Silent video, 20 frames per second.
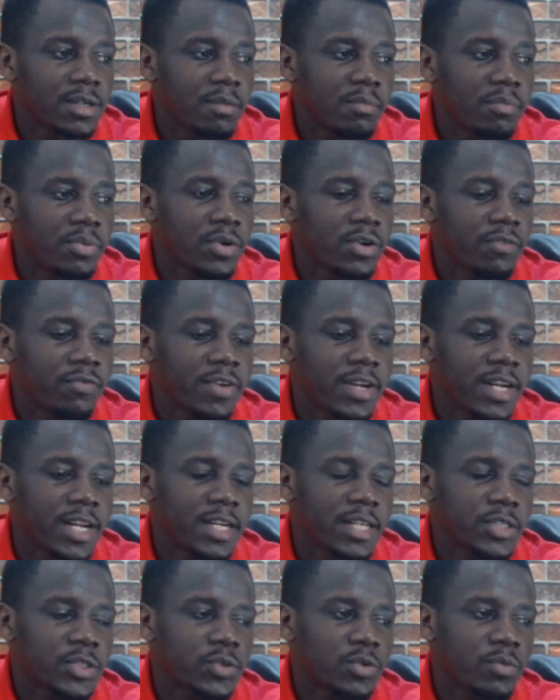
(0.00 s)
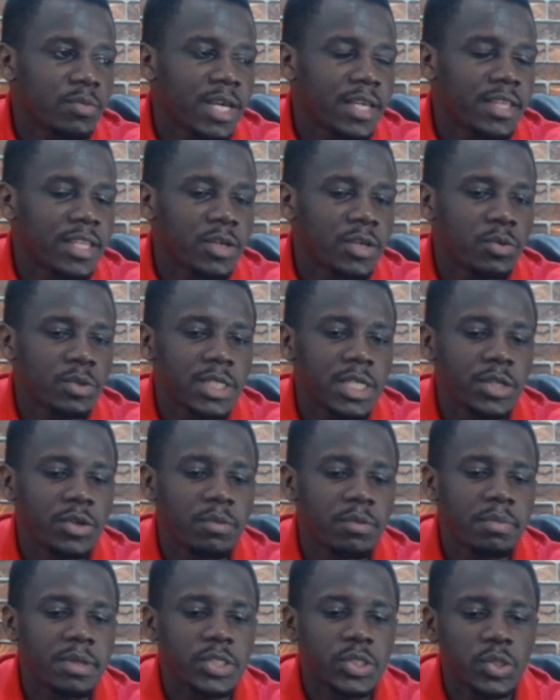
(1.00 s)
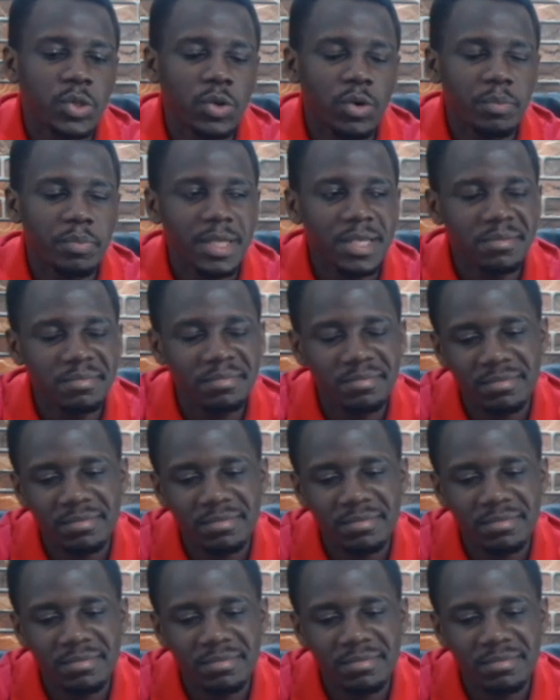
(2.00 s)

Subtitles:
Bruno Fernandes, to me, I think was a little bit sloppy.